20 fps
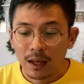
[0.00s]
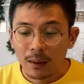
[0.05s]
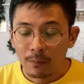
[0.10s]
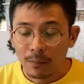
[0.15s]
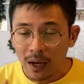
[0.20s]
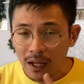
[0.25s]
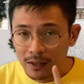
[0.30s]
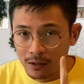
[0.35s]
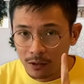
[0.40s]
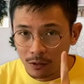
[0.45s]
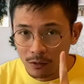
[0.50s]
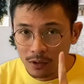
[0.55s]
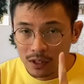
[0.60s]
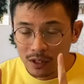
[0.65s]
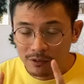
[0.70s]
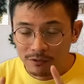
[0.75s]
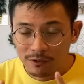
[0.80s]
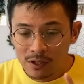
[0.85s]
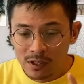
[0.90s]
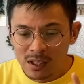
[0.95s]
But the only
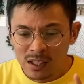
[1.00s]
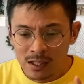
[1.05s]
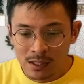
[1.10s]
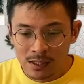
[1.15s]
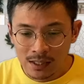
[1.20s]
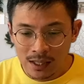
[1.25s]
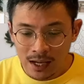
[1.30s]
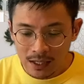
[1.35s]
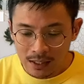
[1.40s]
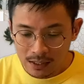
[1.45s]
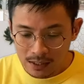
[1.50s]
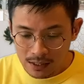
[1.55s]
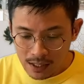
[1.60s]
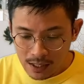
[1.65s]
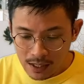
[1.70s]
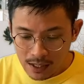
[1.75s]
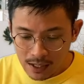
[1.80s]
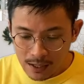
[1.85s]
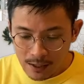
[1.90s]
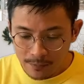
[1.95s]
difference is that
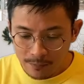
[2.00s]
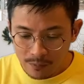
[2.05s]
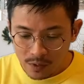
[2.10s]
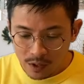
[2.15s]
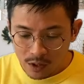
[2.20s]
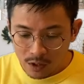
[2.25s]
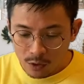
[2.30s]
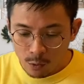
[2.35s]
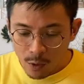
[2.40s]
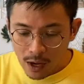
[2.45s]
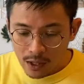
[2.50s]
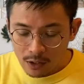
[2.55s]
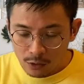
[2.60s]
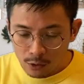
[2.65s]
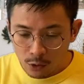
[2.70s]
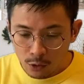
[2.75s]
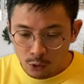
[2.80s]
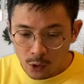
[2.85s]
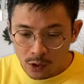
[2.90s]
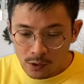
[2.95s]
where the
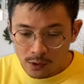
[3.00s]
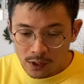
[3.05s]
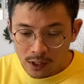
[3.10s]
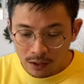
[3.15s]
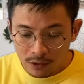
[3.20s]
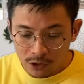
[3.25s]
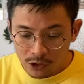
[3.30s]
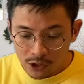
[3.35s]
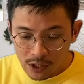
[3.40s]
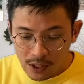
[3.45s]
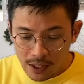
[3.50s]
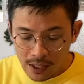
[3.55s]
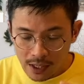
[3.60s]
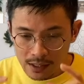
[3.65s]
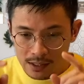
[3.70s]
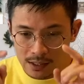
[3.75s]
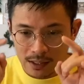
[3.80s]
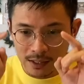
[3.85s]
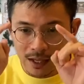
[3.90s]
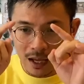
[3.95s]
Note 20 Ultra
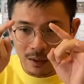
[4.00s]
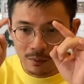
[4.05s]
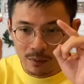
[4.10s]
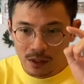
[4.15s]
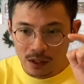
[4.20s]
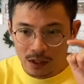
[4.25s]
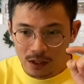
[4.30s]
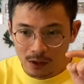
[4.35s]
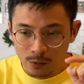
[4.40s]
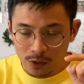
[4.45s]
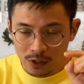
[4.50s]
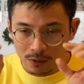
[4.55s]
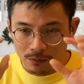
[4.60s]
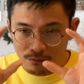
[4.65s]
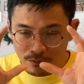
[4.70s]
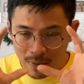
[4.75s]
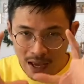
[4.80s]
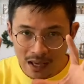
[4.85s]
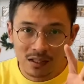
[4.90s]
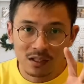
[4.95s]
has a camera with a
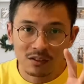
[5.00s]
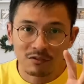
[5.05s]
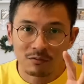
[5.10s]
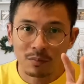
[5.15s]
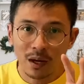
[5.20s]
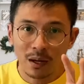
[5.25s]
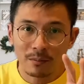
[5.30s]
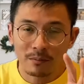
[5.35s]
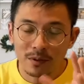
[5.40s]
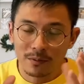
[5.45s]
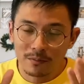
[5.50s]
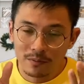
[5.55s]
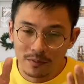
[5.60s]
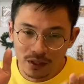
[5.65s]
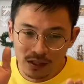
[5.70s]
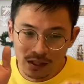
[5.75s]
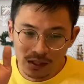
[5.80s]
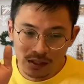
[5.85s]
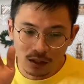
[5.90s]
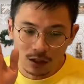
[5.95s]
massive bump,
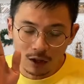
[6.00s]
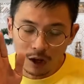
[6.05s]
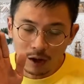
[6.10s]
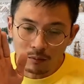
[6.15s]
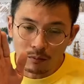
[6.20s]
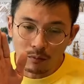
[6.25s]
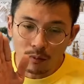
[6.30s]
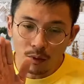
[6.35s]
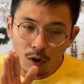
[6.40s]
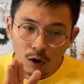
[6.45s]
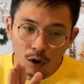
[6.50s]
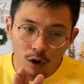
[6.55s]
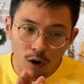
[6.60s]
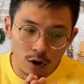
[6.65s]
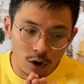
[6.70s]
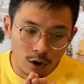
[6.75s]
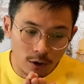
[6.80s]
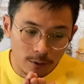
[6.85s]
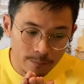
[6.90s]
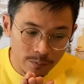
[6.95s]
this is a lot
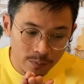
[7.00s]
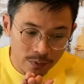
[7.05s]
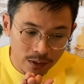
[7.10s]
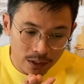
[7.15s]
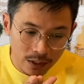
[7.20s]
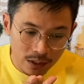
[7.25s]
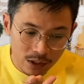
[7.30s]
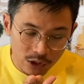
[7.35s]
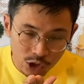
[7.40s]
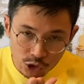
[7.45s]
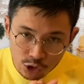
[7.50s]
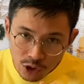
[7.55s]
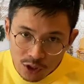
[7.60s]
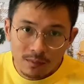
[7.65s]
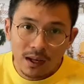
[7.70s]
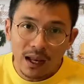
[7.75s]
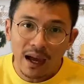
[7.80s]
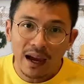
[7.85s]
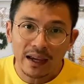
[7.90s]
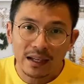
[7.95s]
more
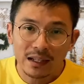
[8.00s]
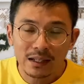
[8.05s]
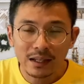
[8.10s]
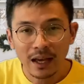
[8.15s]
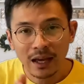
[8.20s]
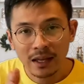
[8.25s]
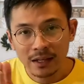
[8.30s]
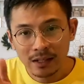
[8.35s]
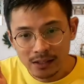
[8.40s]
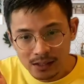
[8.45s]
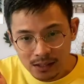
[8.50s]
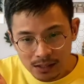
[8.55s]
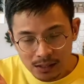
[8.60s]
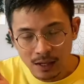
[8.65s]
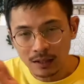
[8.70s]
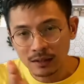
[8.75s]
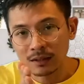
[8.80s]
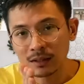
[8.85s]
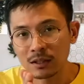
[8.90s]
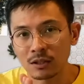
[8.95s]
streamlined and it's
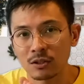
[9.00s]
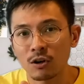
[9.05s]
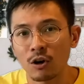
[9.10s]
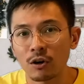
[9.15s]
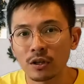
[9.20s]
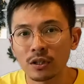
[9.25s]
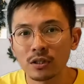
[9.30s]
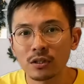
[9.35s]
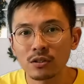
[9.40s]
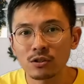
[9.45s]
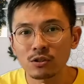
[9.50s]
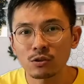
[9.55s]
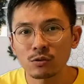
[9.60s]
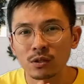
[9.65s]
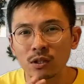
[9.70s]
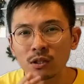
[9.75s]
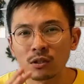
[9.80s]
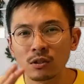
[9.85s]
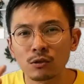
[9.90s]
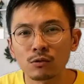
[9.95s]
tucked in a corner, so
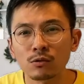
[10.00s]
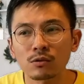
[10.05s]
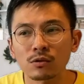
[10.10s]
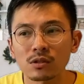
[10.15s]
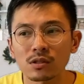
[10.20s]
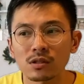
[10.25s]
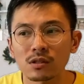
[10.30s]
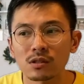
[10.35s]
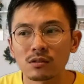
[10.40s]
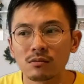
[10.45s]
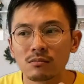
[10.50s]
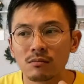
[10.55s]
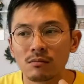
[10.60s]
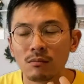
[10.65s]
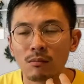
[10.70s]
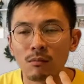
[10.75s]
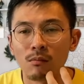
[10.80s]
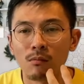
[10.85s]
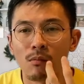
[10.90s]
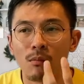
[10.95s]
it looks
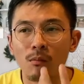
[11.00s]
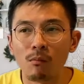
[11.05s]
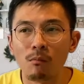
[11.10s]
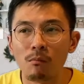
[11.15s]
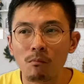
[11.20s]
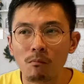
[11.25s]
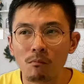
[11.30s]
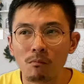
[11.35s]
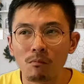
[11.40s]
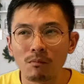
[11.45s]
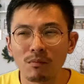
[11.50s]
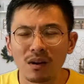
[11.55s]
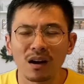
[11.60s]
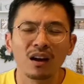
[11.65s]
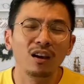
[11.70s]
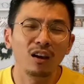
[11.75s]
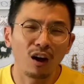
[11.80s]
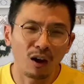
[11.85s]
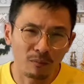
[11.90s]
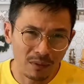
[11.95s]
a
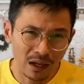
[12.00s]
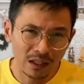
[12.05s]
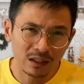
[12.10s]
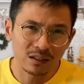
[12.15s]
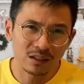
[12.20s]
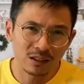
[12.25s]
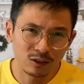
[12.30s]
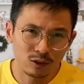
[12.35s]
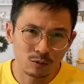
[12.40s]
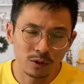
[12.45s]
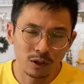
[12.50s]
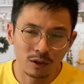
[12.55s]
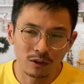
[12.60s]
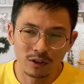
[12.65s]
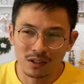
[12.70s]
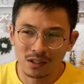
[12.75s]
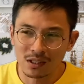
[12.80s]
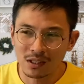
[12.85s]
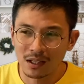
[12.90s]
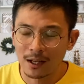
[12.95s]
lot better, to be
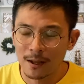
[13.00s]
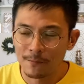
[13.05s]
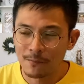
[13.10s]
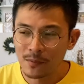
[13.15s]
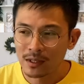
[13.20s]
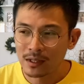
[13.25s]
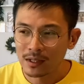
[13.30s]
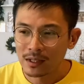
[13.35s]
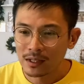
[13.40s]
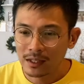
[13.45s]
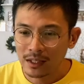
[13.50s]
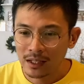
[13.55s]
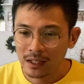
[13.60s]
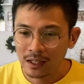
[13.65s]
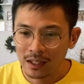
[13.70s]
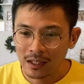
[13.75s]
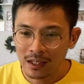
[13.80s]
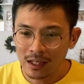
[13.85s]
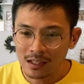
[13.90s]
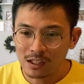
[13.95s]
honest.
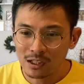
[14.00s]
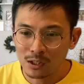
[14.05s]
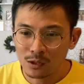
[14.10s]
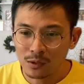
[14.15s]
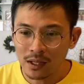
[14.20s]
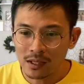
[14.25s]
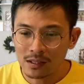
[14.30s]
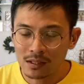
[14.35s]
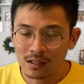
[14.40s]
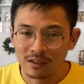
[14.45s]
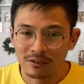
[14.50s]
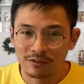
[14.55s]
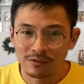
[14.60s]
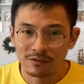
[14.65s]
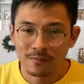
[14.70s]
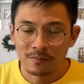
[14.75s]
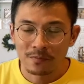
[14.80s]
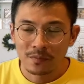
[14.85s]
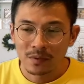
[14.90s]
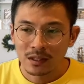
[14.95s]
It doesn't look as if
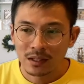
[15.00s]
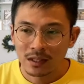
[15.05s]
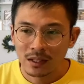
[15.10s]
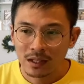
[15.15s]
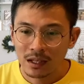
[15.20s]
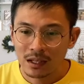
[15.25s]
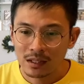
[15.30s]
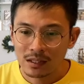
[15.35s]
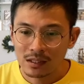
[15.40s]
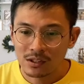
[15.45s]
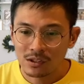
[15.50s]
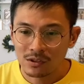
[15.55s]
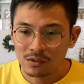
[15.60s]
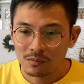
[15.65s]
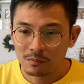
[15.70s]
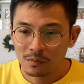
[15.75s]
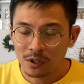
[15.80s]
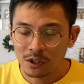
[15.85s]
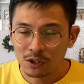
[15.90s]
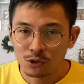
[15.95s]
it's
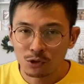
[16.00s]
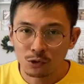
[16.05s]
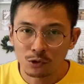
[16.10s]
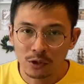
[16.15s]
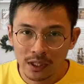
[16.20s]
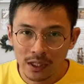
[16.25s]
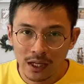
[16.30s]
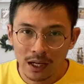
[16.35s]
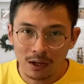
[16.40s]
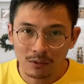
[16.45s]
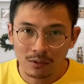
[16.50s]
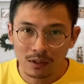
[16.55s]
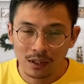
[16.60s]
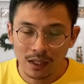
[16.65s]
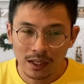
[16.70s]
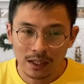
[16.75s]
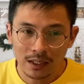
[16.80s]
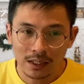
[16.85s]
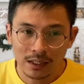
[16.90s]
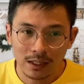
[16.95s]
protruding out
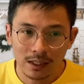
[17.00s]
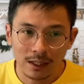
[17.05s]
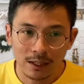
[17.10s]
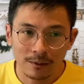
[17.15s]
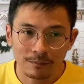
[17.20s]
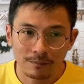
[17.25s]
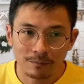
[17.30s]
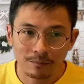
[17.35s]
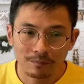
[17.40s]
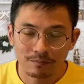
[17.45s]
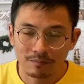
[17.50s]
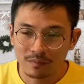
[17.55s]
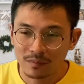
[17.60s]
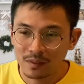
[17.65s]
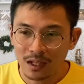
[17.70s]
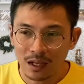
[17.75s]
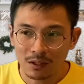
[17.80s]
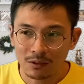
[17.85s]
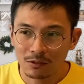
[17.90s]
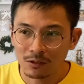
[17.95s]
like I
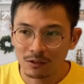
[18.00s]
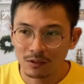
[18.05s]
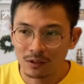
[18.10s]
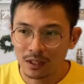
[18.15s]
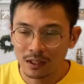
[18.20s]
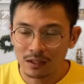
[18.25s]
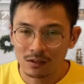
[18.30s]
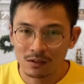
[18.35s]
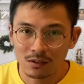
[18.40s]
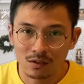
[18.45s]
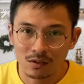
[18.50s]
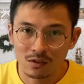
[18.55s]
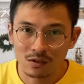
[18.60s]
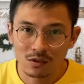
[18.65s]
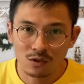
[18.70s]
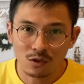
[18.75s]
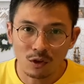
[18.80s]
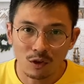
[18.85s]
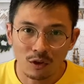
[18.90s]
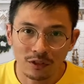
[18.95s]
don't know, like a
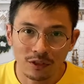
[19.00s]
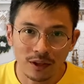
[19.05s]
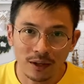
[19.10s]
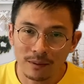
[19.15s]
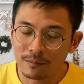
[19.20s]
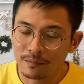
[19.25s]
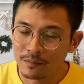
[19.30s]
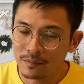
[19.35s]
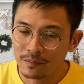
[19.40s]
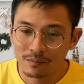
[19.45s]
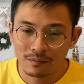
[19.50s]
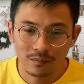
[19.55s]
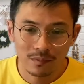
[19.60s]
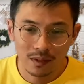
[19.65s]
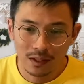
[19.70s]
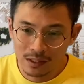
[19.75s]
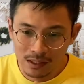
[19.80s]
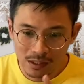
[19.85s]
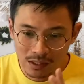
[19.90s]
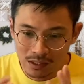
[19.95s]
sore thumb.
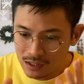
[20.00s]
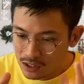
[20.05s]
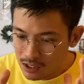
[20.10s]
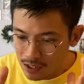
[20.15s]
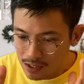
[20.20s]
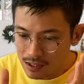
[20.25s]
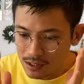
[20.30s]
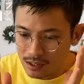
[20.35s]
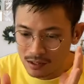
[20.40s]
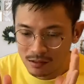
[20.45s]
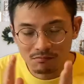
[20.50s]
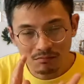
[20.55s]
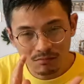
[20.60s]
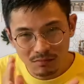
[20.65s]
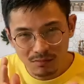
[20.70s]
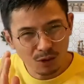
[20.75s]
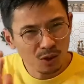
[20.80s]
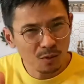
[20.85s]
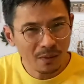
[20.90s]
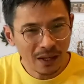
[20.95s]
It just
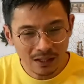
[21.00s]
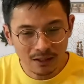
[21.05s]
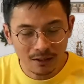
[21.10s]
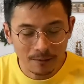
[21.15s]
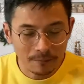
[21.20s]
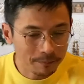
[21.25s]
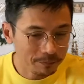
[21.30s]
looks better.